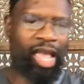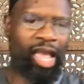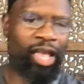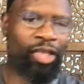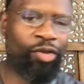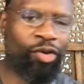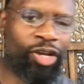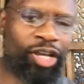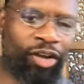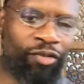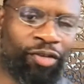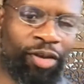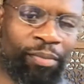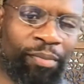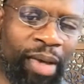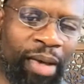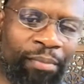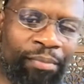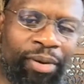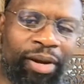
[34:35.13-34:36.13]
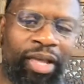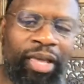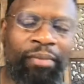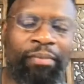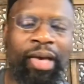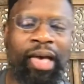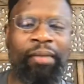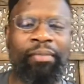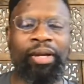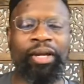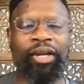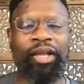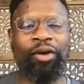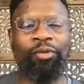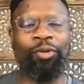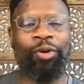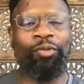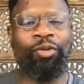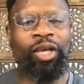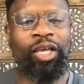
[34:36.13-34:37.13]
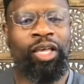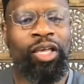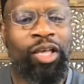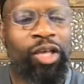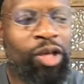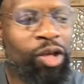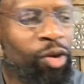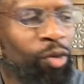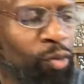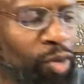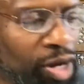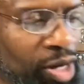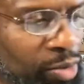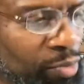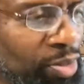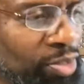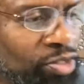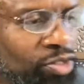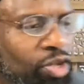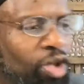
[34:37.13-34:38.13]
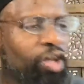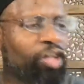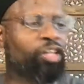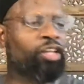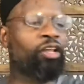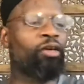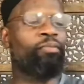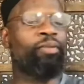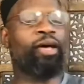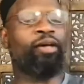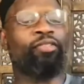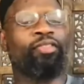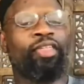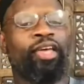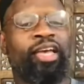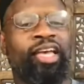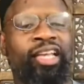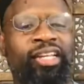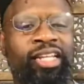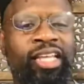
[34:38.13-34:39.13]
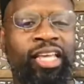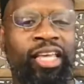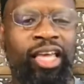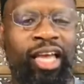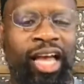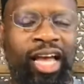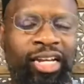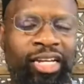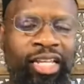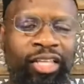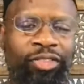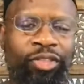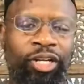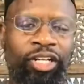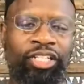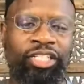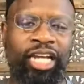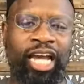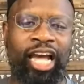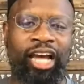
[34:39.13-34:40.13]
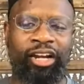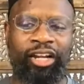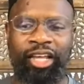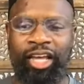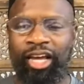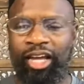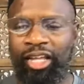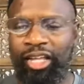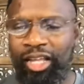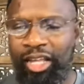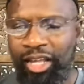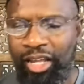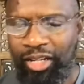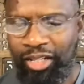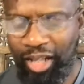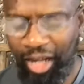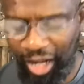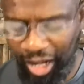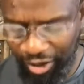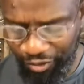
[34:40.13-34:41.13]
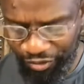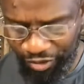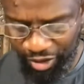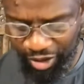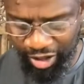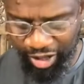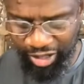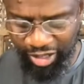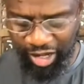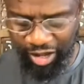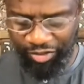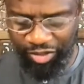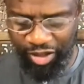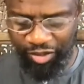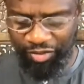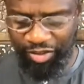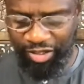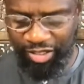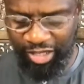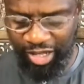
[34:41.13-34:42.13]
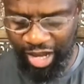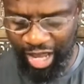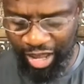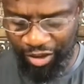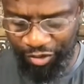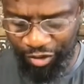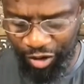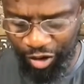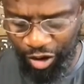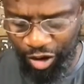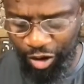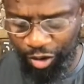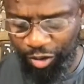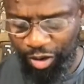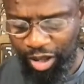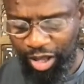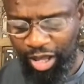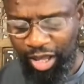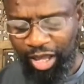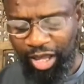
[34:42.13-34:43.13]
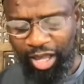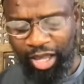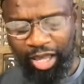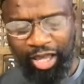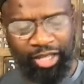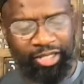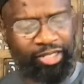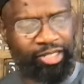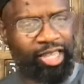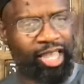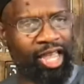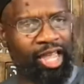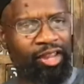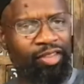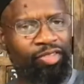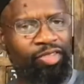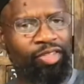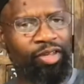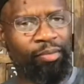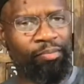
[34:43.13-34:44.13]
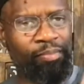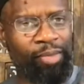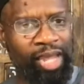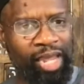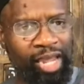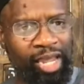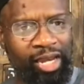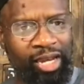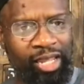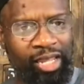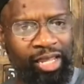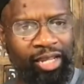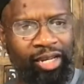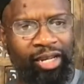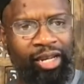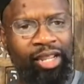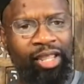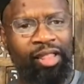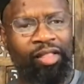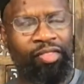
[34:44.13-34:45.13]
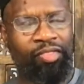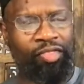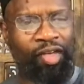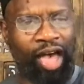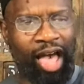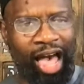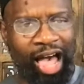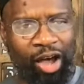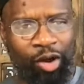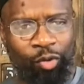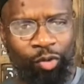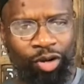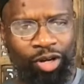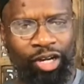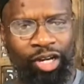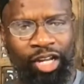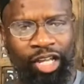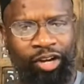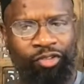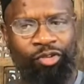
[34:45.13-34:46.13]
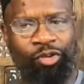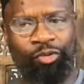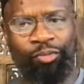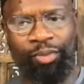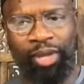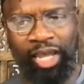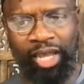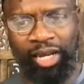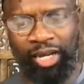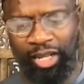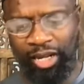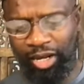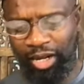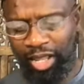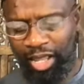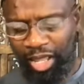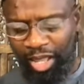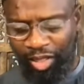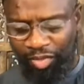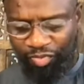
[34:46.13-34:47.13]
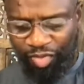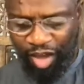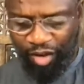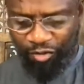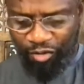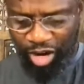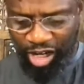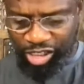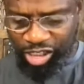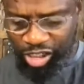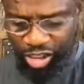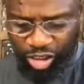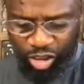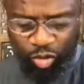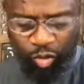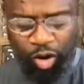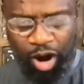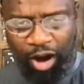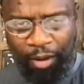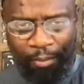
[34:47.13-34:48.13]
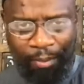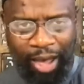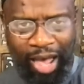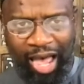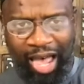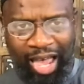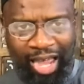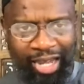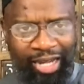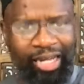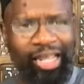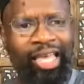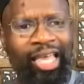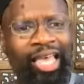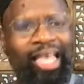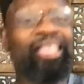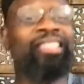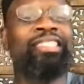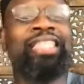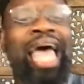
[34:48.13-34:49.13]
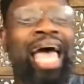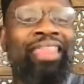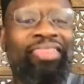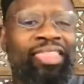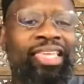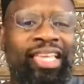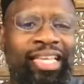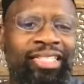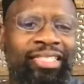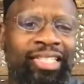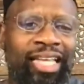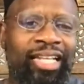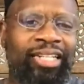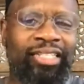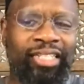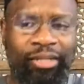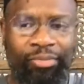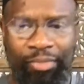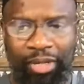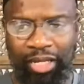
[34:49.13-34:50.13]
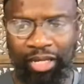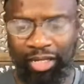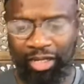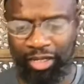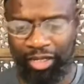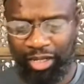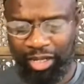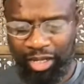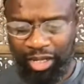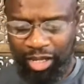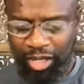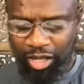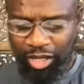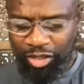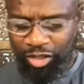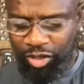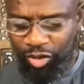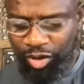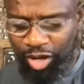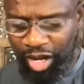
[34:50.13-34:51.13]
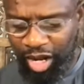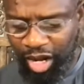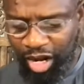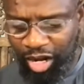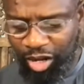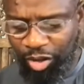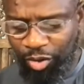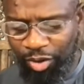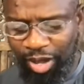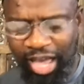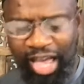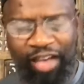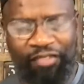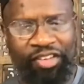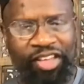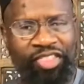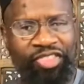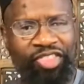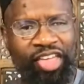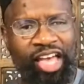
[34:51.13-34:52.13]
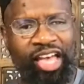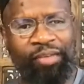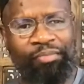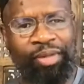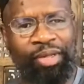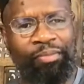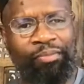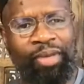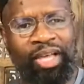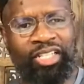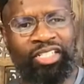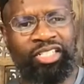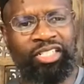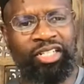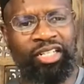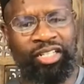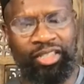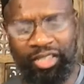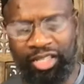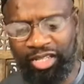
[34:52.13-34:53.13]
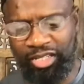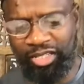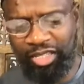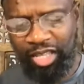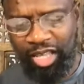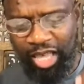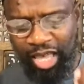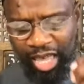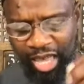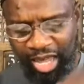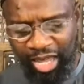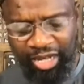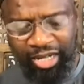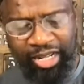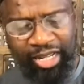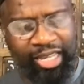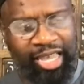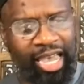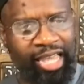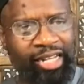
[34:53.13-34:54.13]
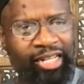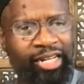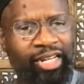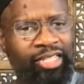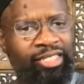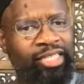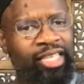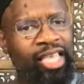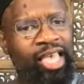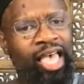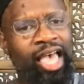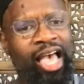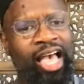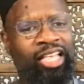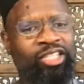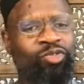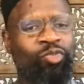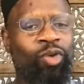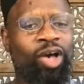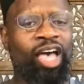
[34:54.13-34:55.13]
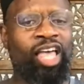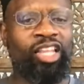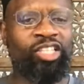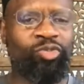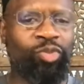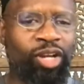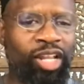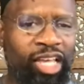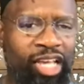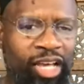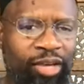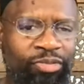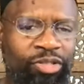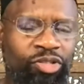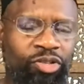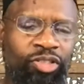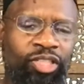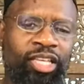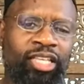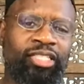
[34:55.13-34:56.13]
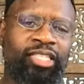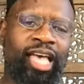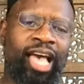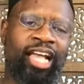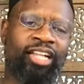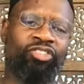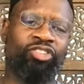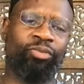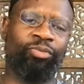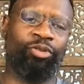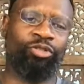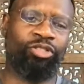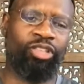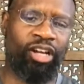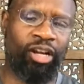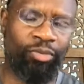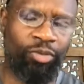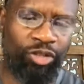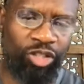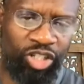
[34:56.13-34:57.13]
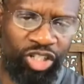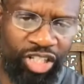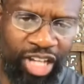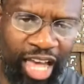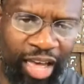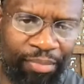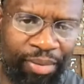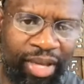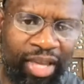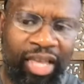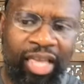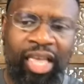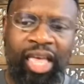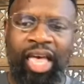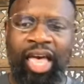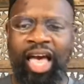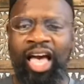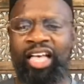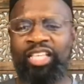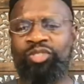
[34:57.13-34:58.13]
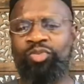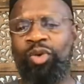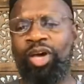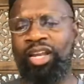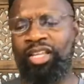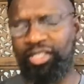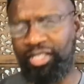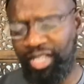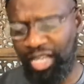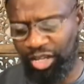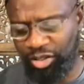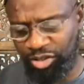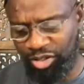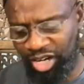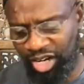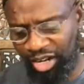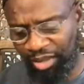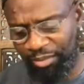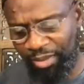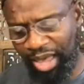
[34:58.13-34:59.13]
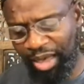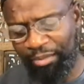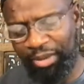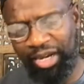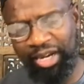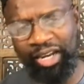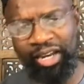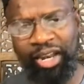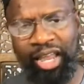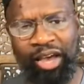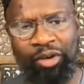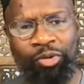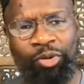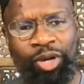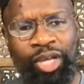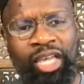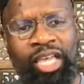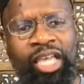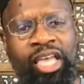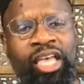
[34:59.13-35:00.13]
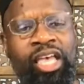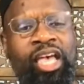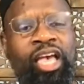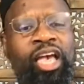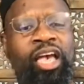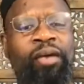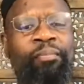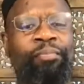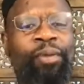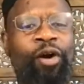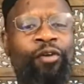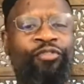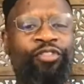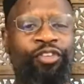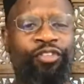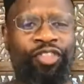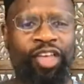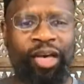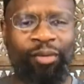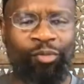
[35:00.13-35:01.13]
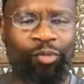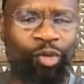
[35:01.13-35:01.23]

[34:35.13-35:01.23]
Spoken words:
And you can remember Imam al-Nawawi when he was talking about the hadith al-Jariyah, the hadith of the slave girl. He said the meaning, the outward literal meaning that rushes to our mind is not the intended meaning. So here you have a Dhabi mentioning this, indicating this, as well as when it comes to these attributes that are mutashabih, as well as Sayyidina al-Imam al-Nawawi, and both of them